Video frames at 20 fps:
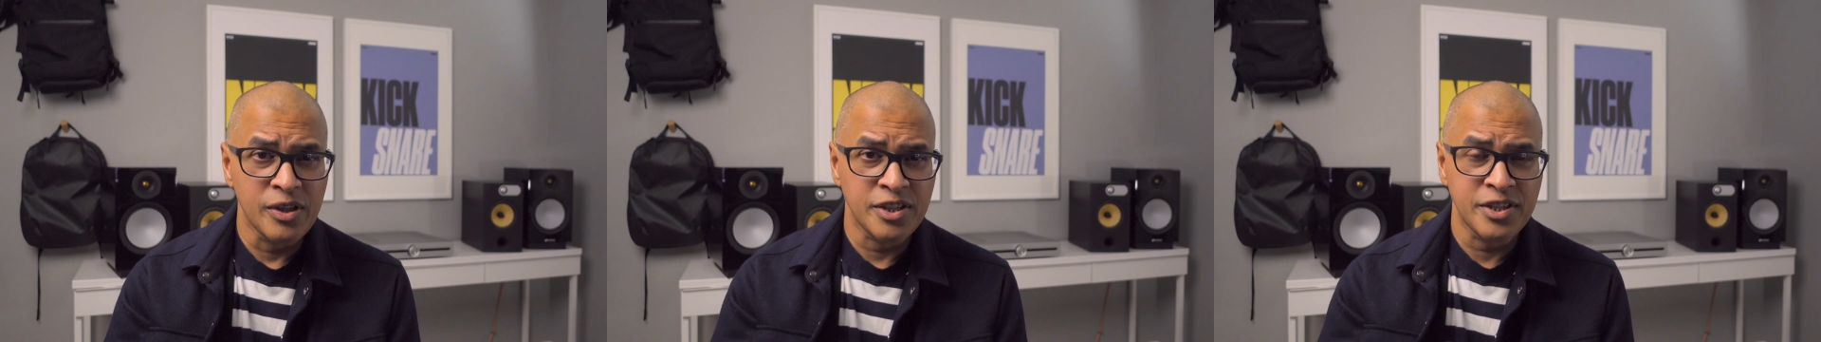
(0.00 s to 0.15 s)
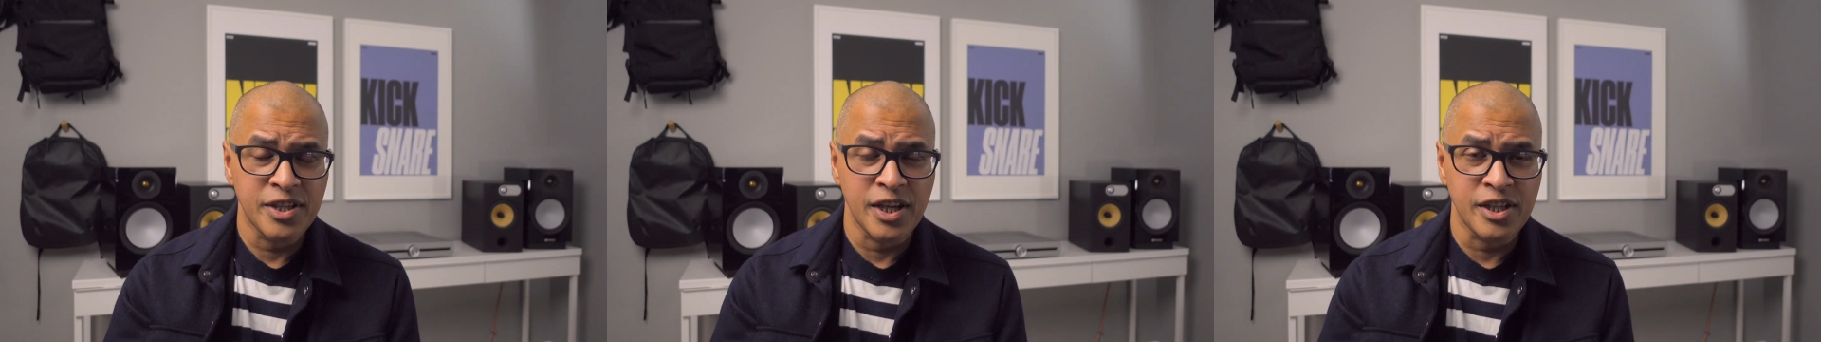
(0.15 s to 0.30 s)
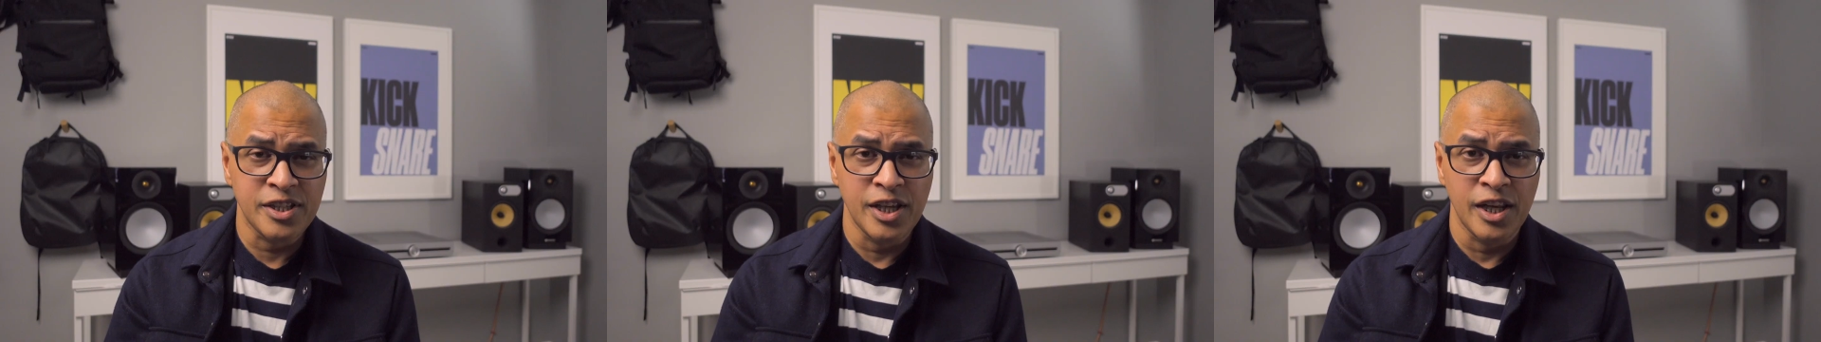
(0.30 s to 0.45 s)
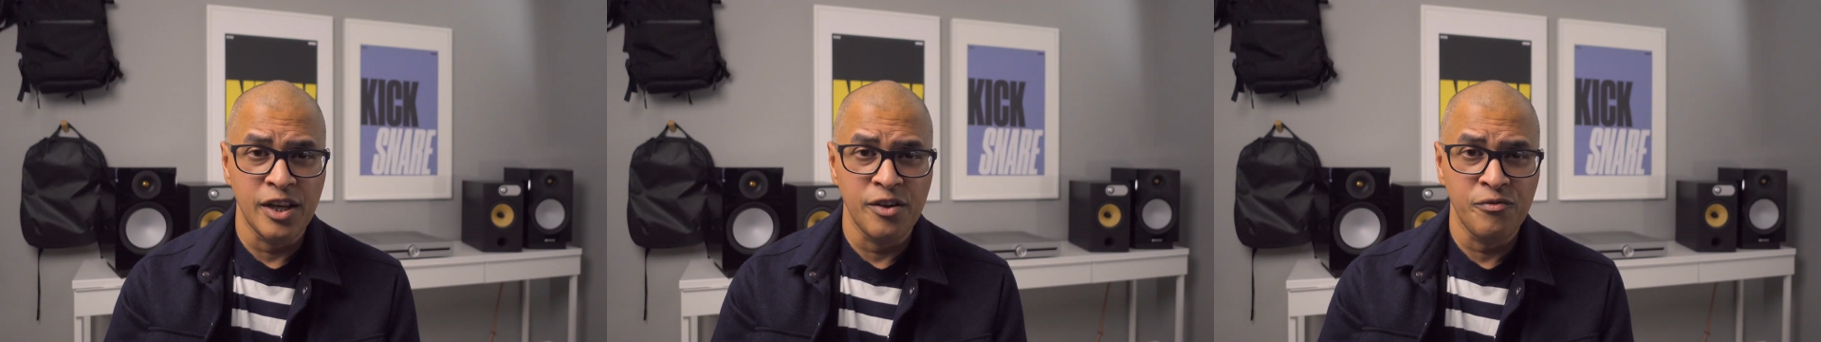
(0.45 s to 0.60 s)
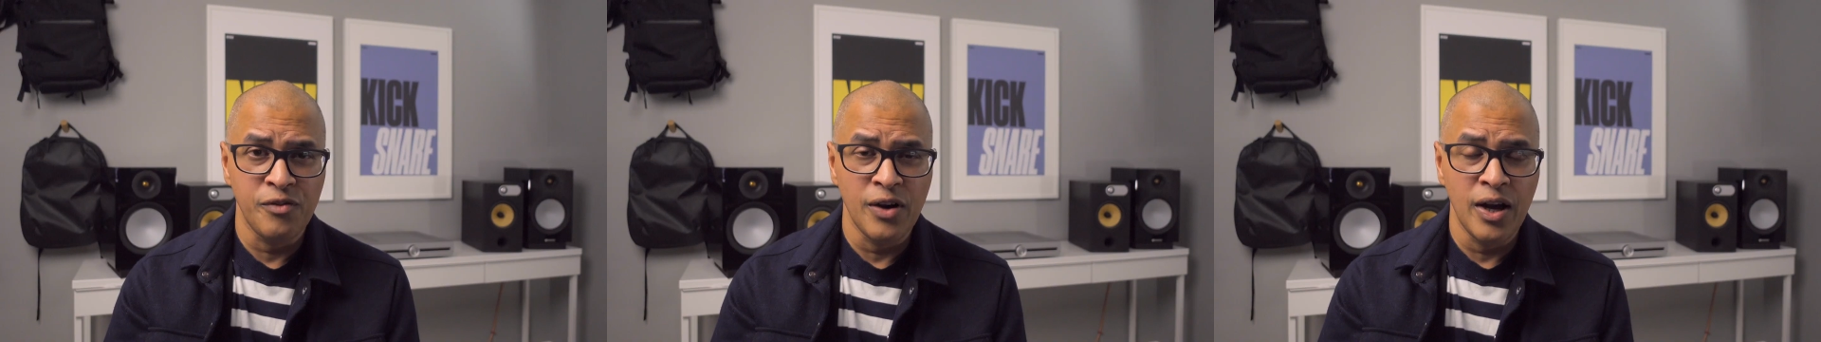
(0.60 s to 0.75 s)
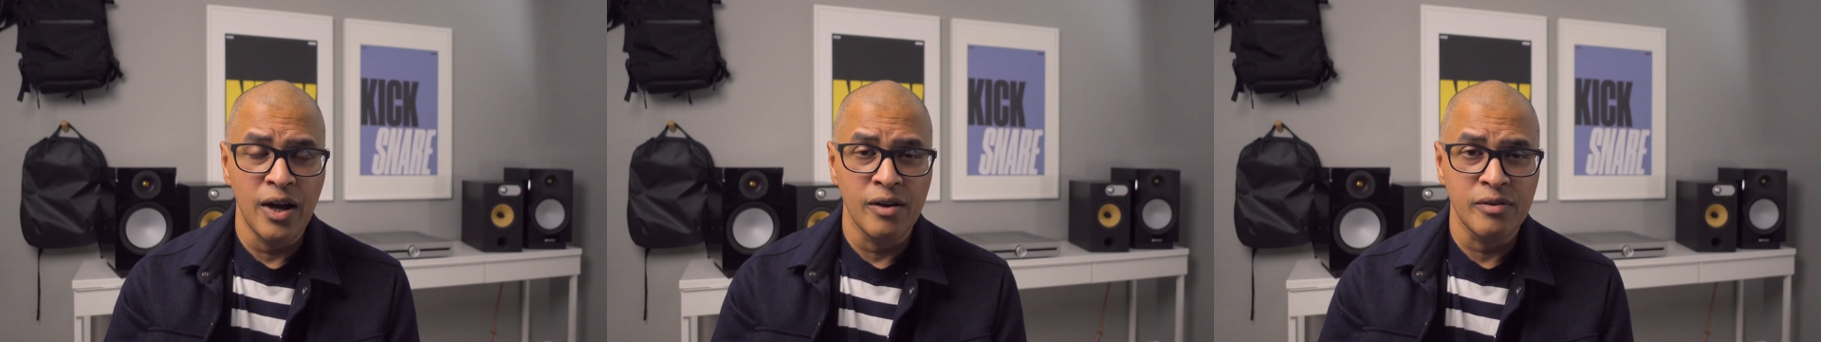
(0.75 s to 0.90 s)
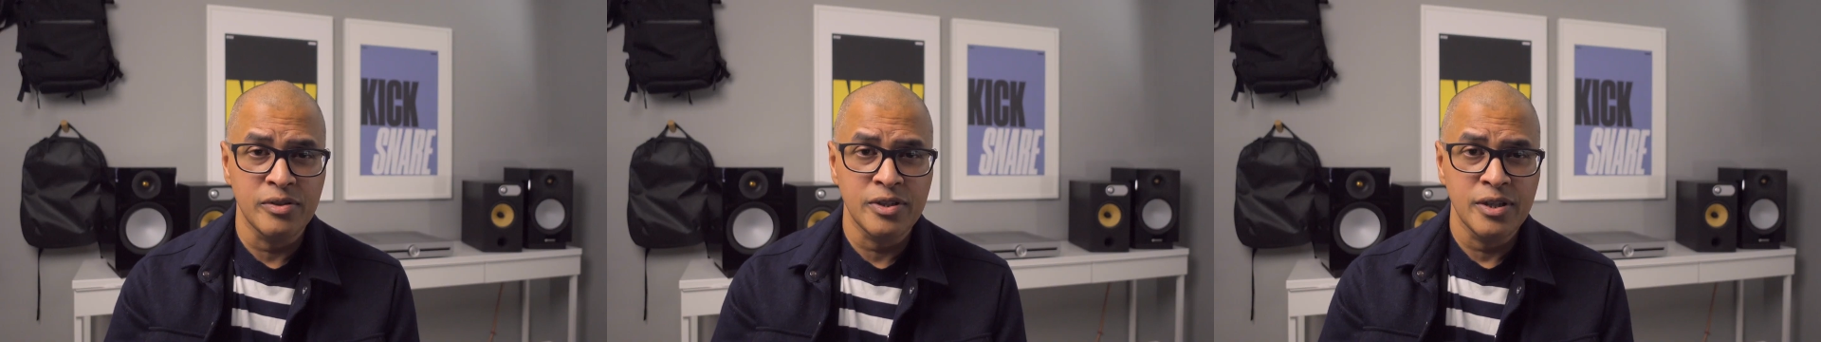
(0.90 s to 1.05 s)
the
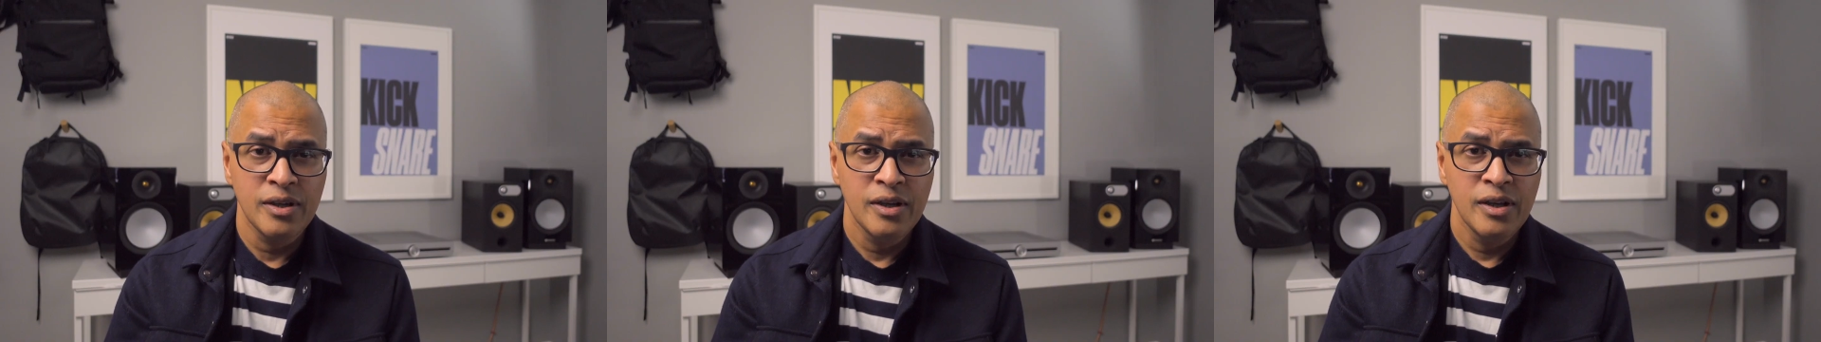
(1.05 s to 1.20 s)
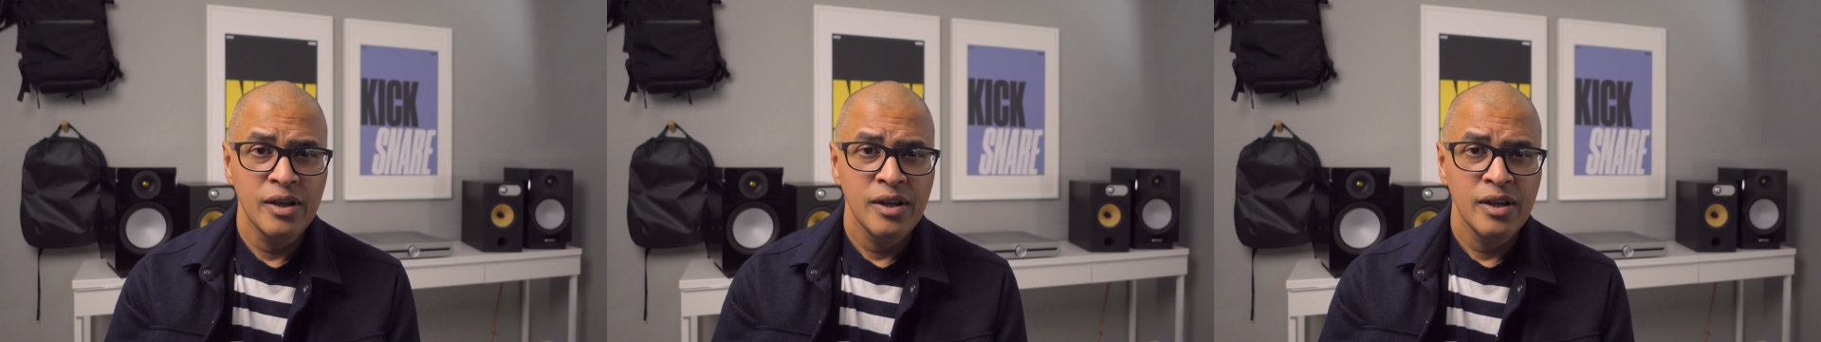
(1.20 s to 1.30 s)
685s,